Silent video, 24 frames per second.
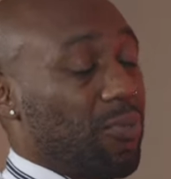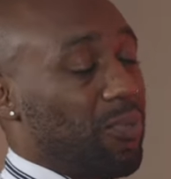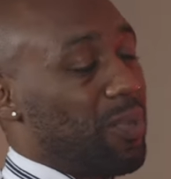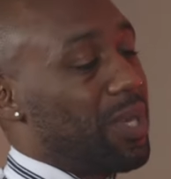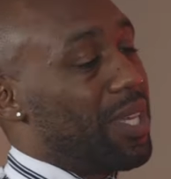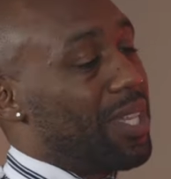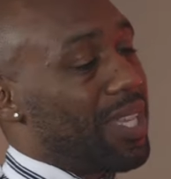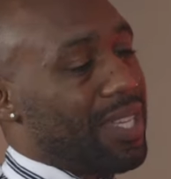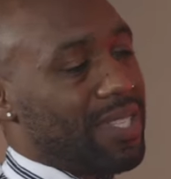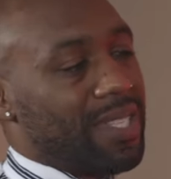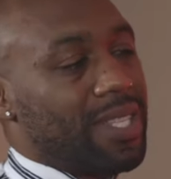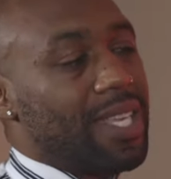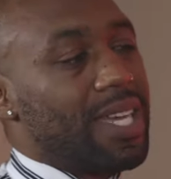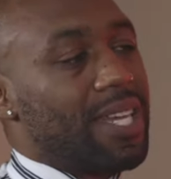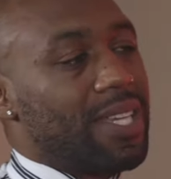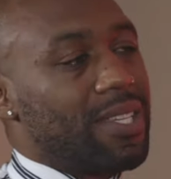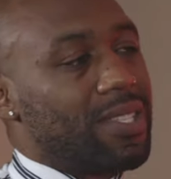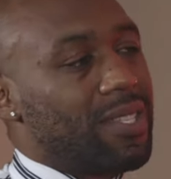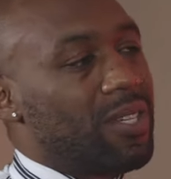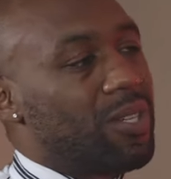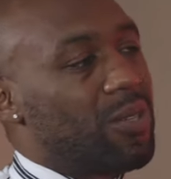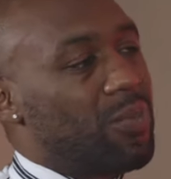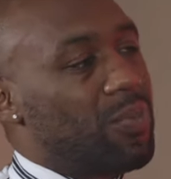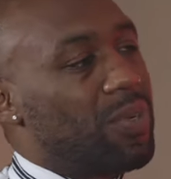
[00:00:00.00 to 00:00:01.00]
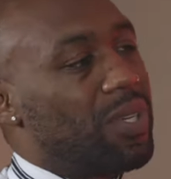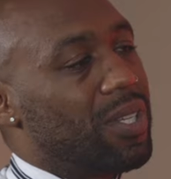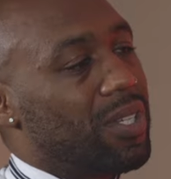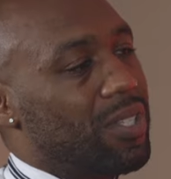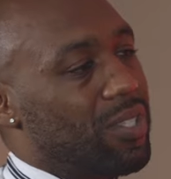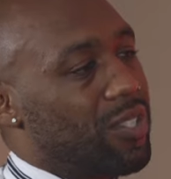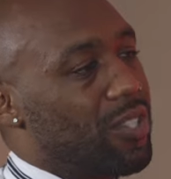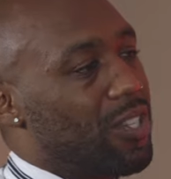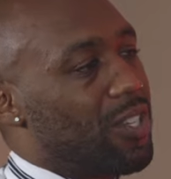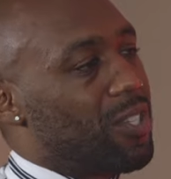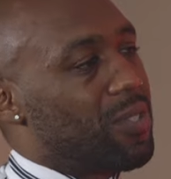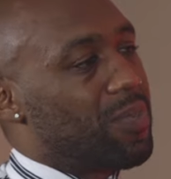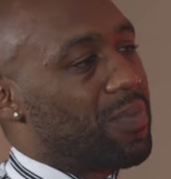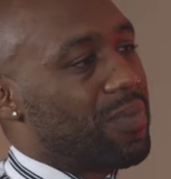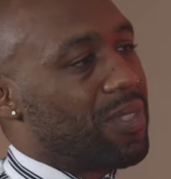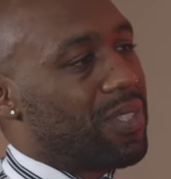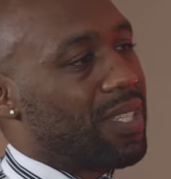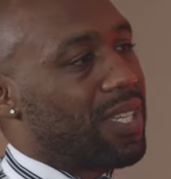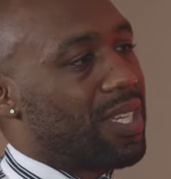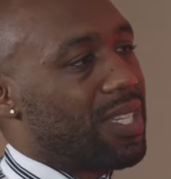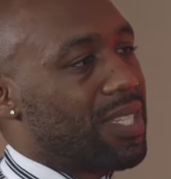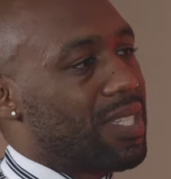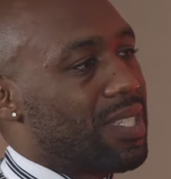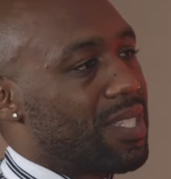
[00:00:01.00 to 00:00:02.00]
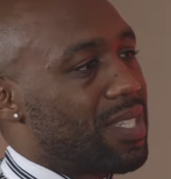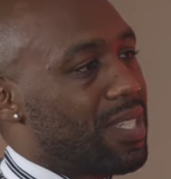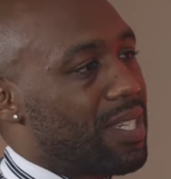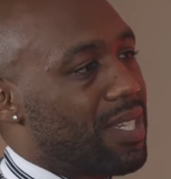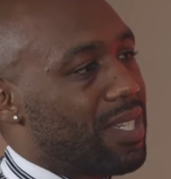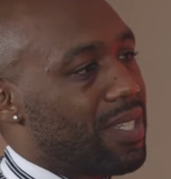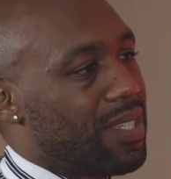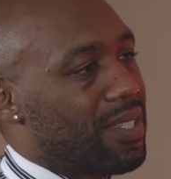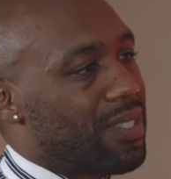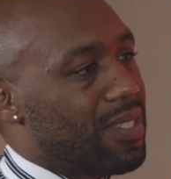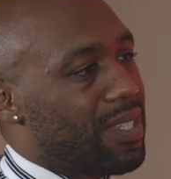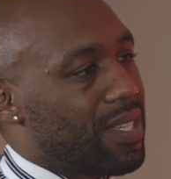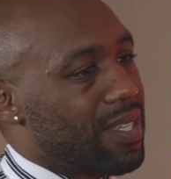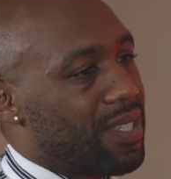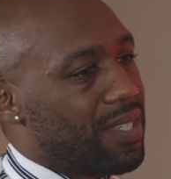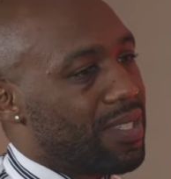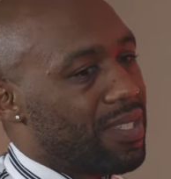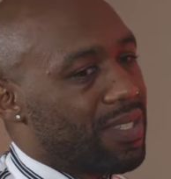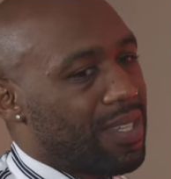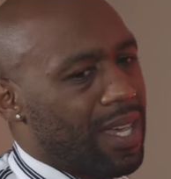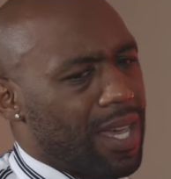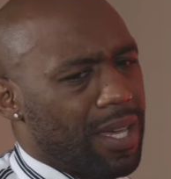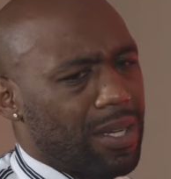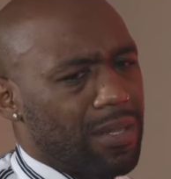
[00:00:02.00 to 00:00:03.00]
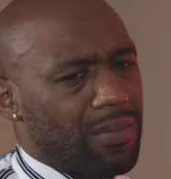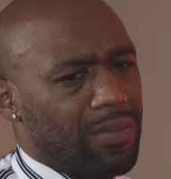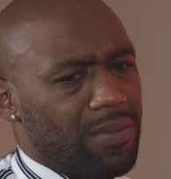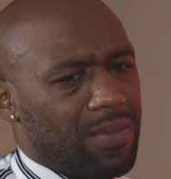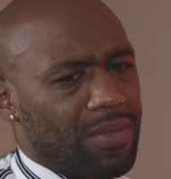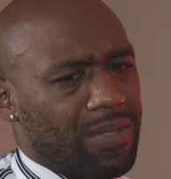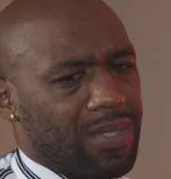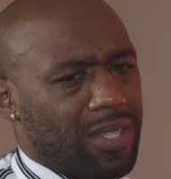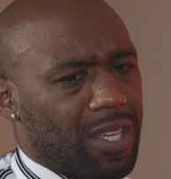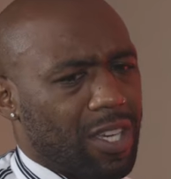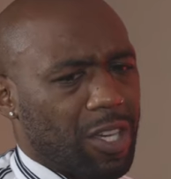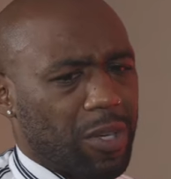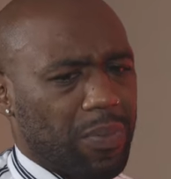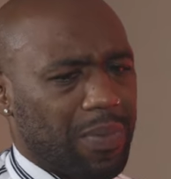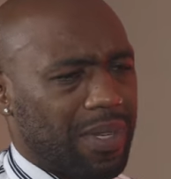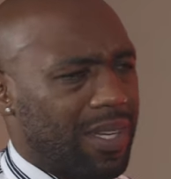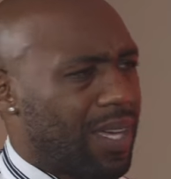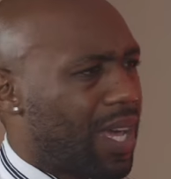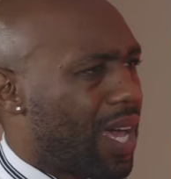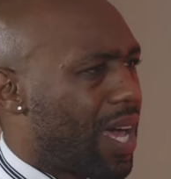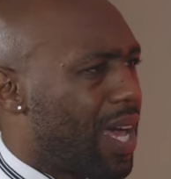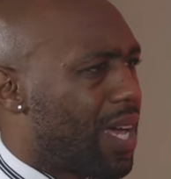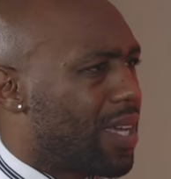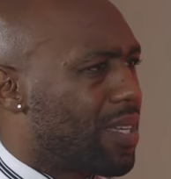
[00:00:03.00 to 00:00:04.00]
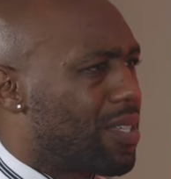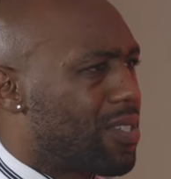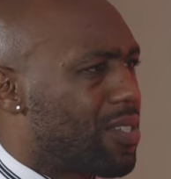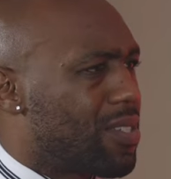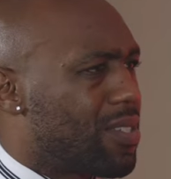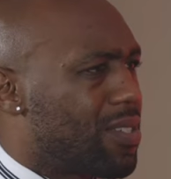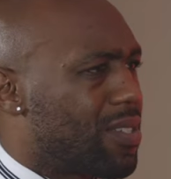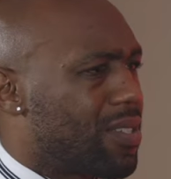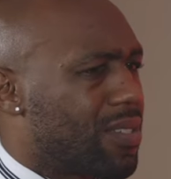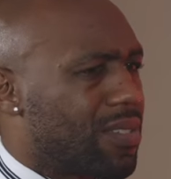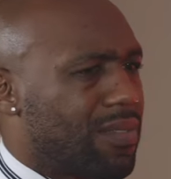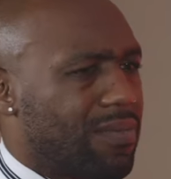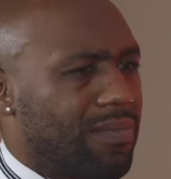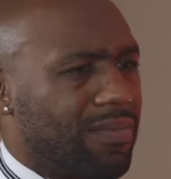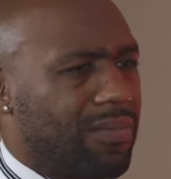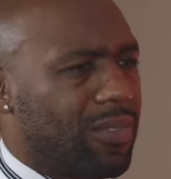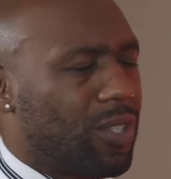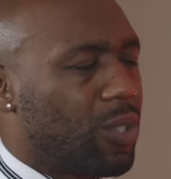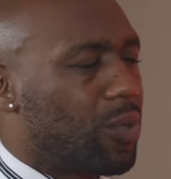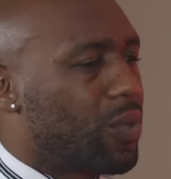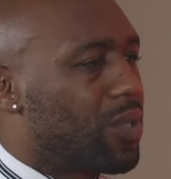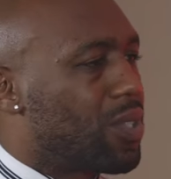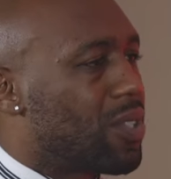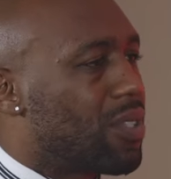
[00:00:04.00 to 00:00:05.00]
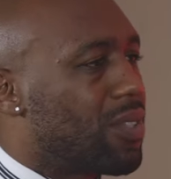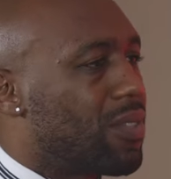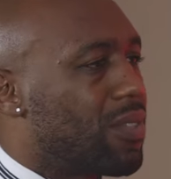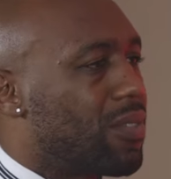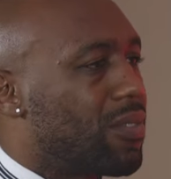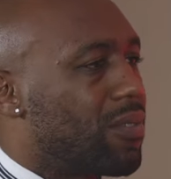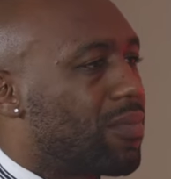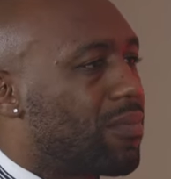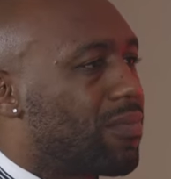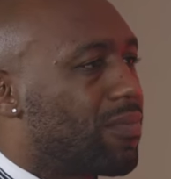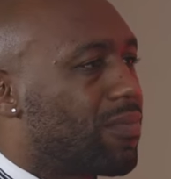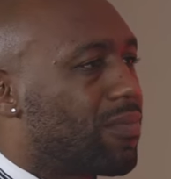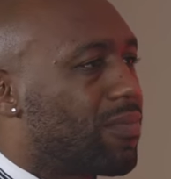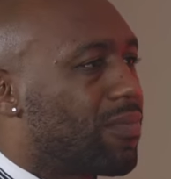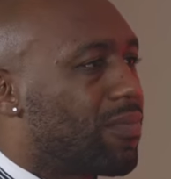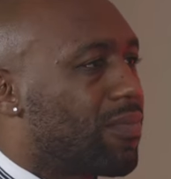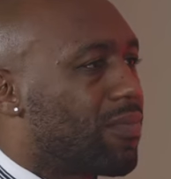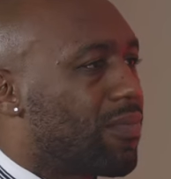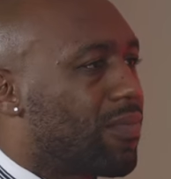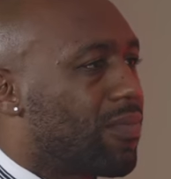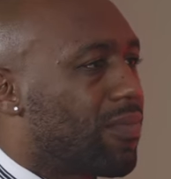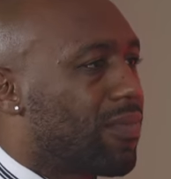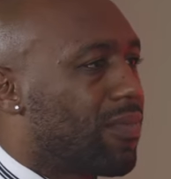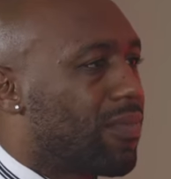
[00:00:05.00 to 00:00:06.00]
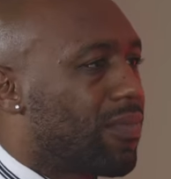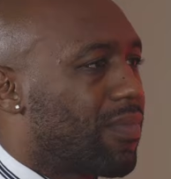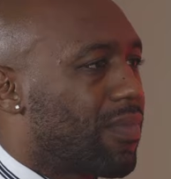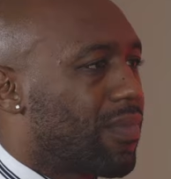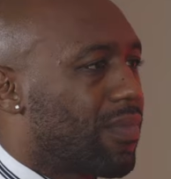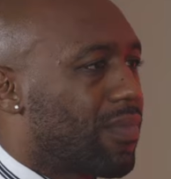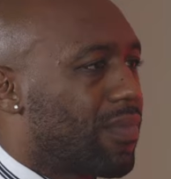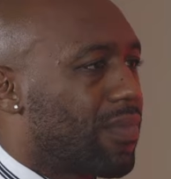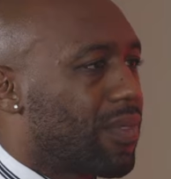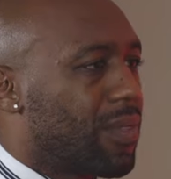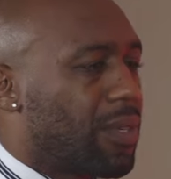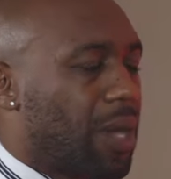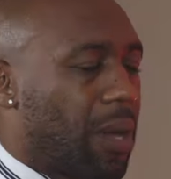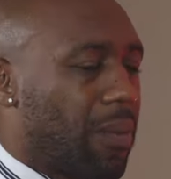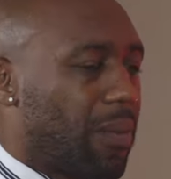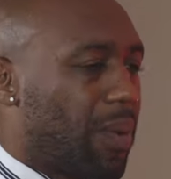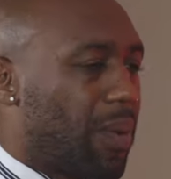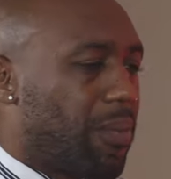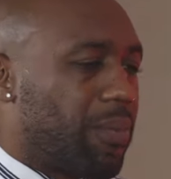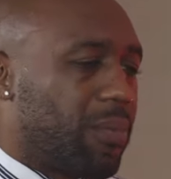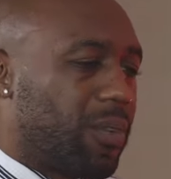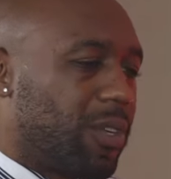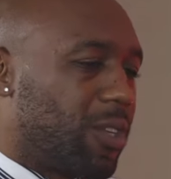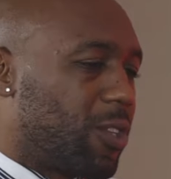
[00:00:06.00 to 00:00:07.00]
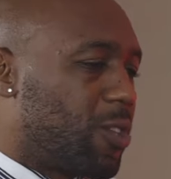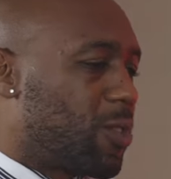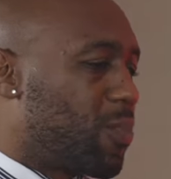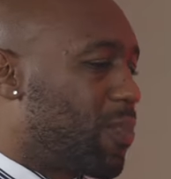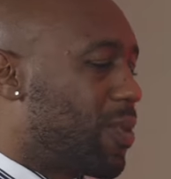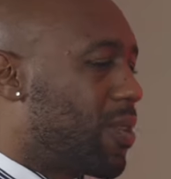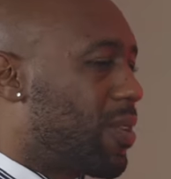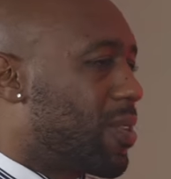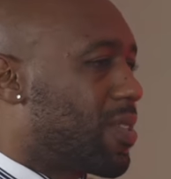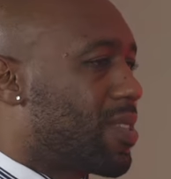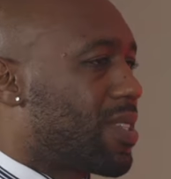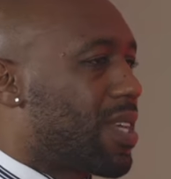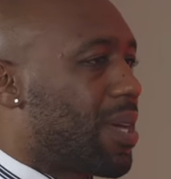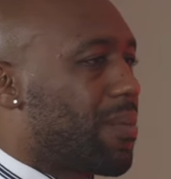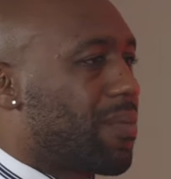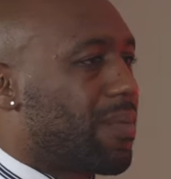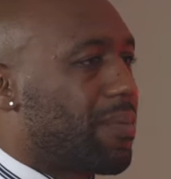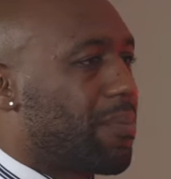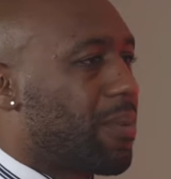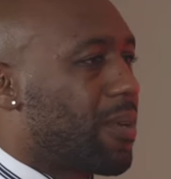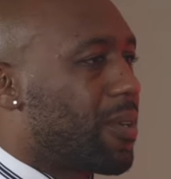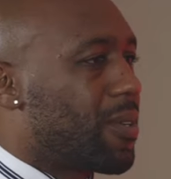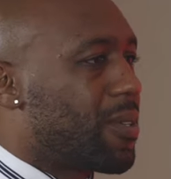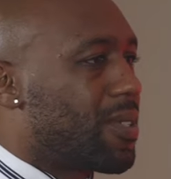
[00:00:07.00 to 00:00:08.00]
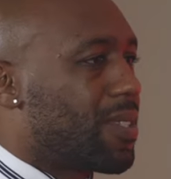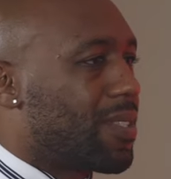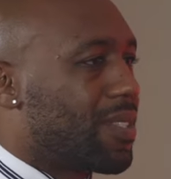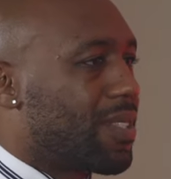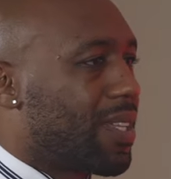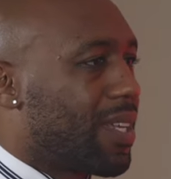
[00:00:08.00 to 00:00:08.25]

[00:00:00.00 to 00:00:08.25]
me, that that is going to be an adjustment, like you said. It's, it's how to come in hot and just know what to do. Mm-hmm. I'm, I'm, an experienced type of person.